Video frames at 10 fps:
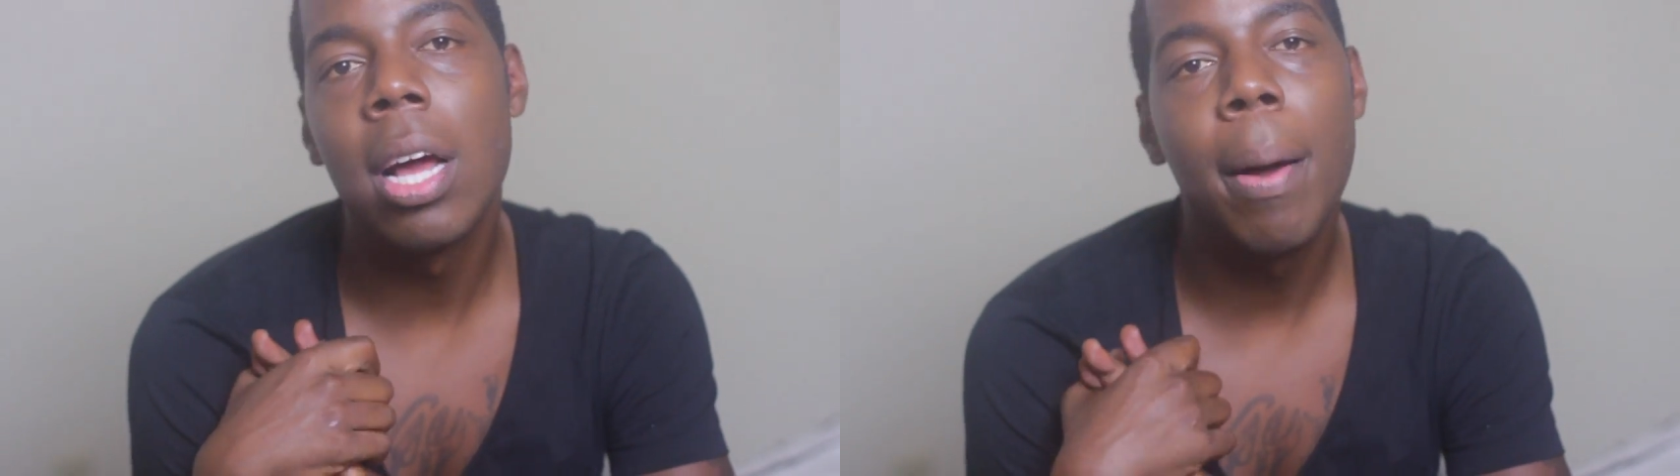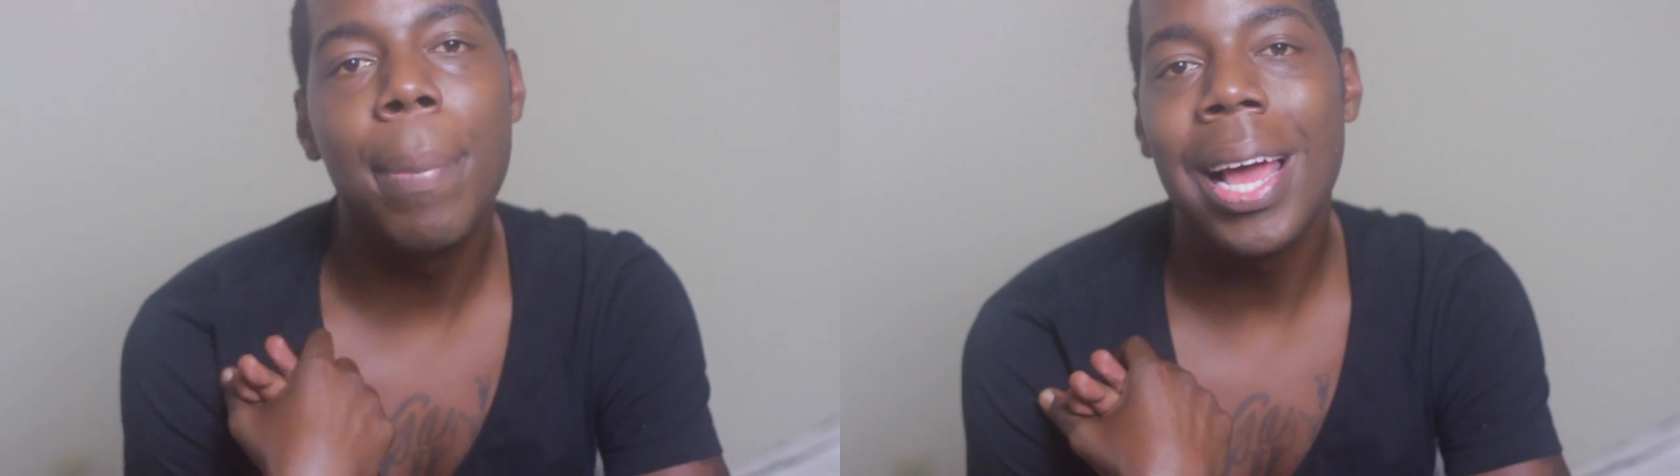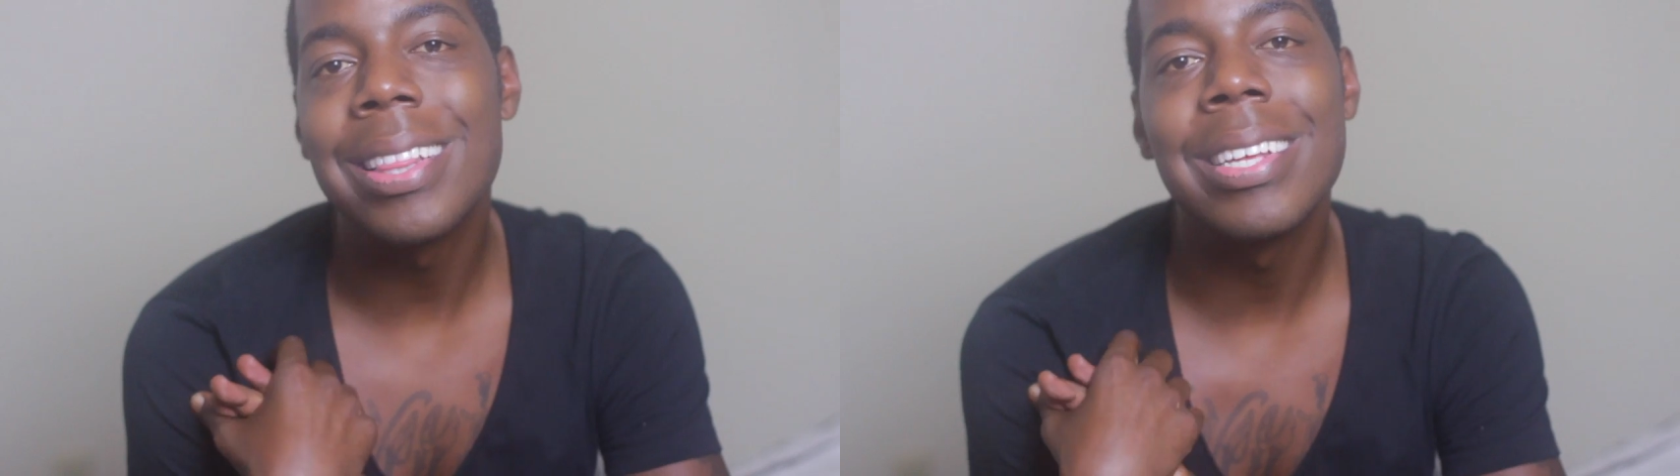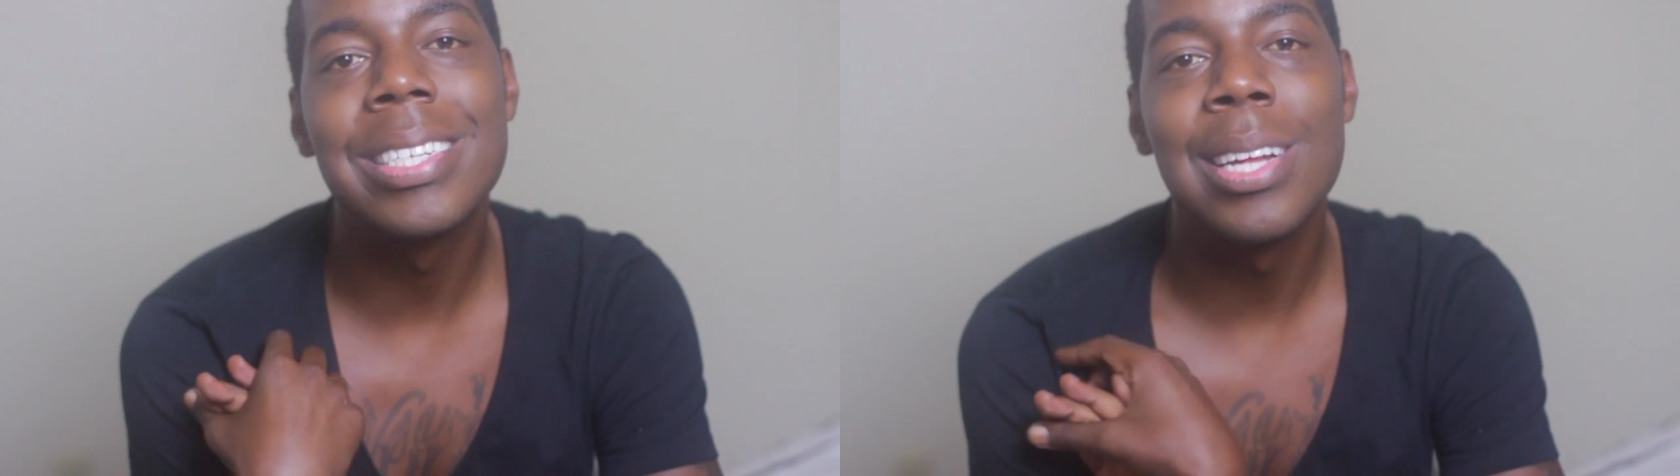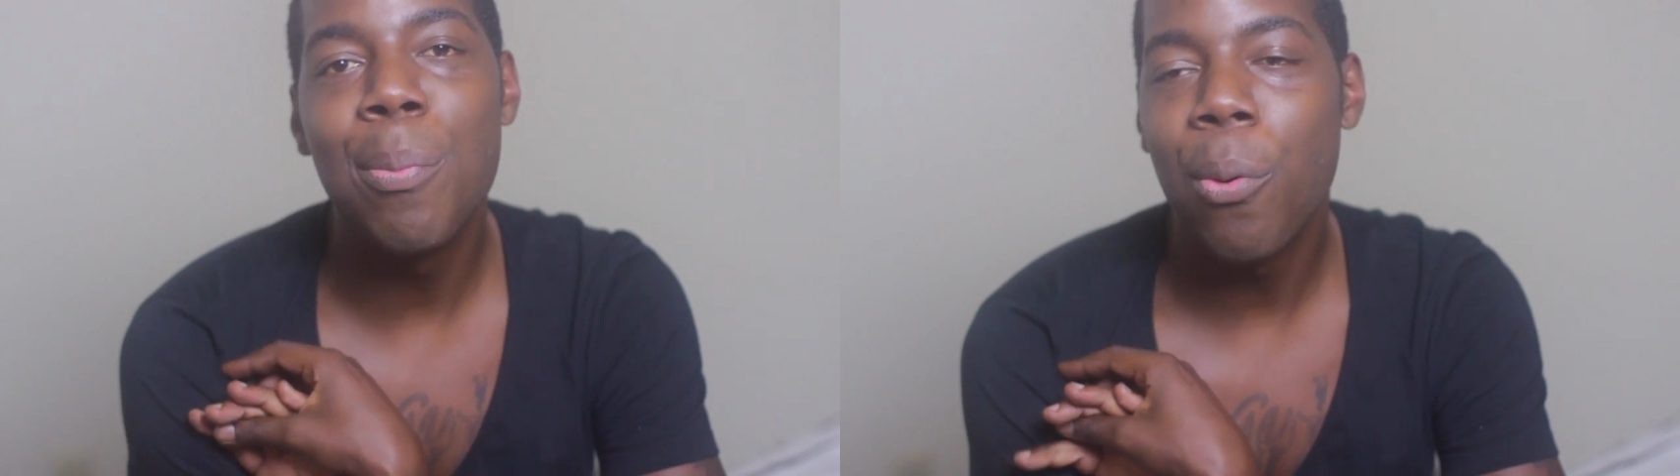up like the
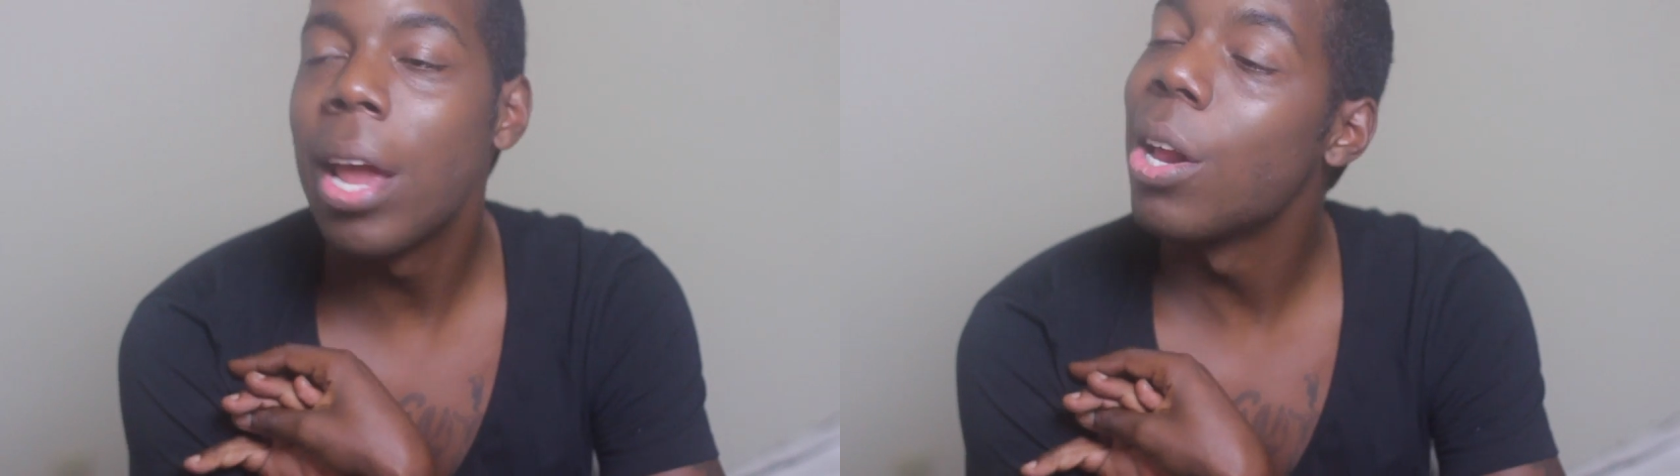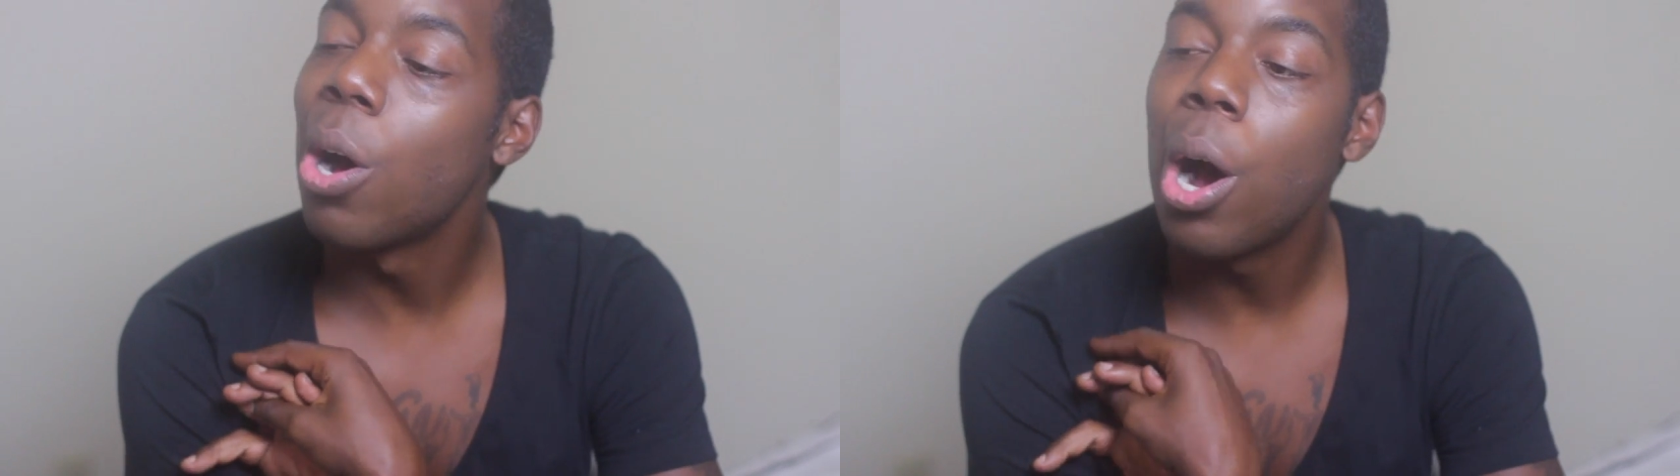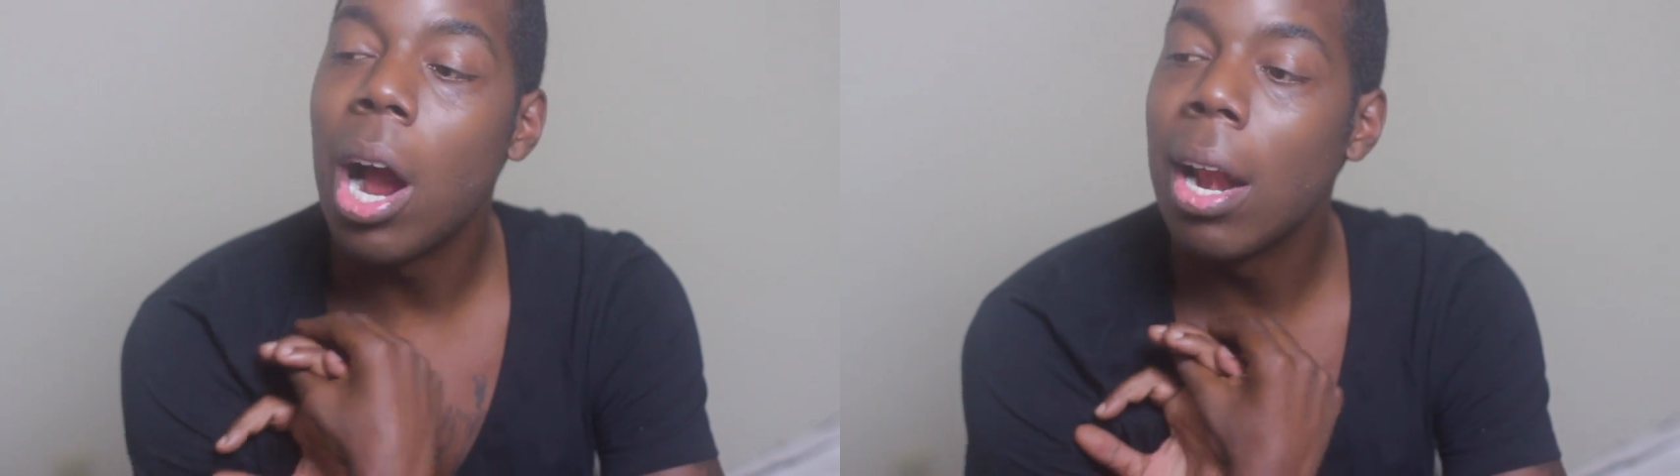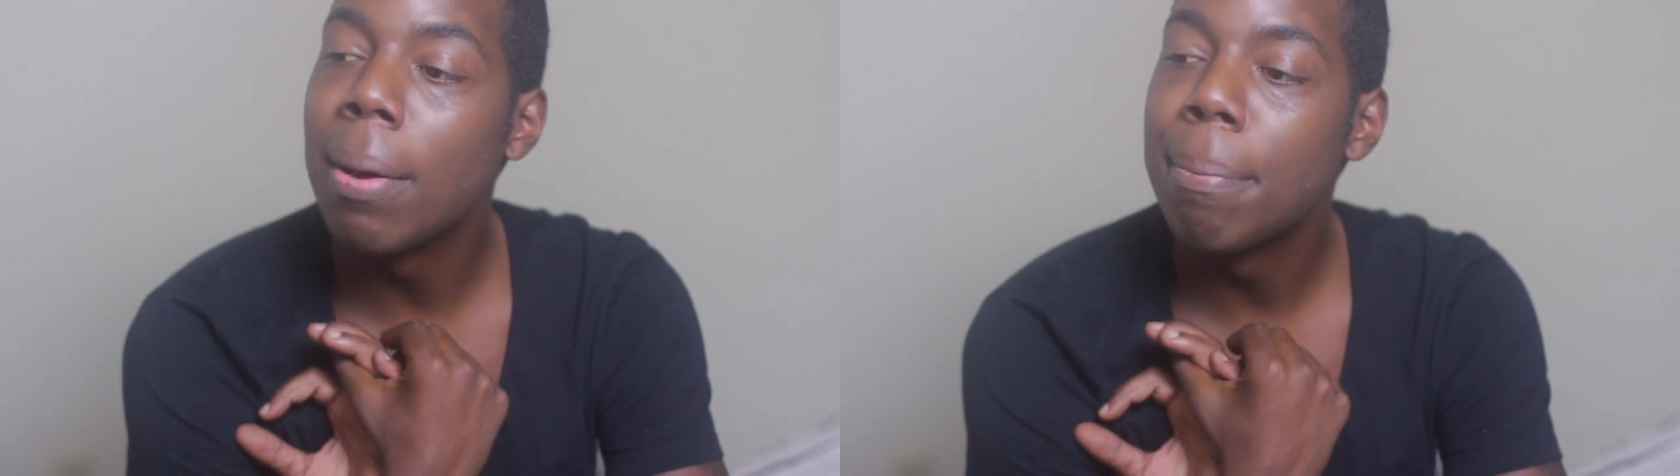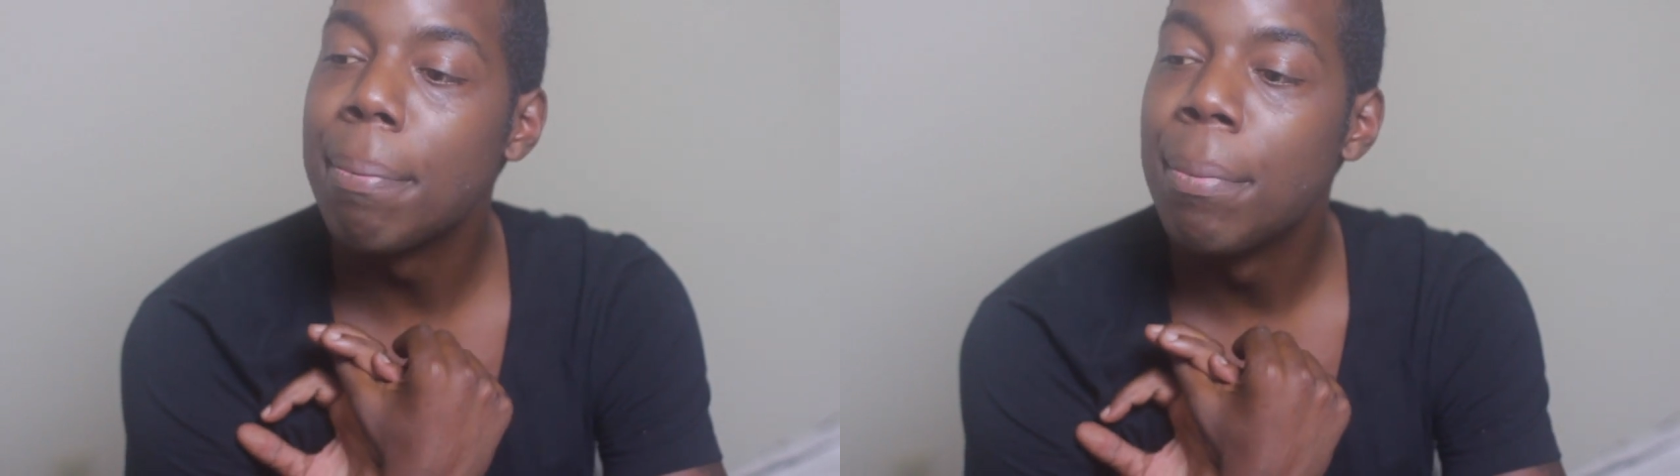subway in Harlem,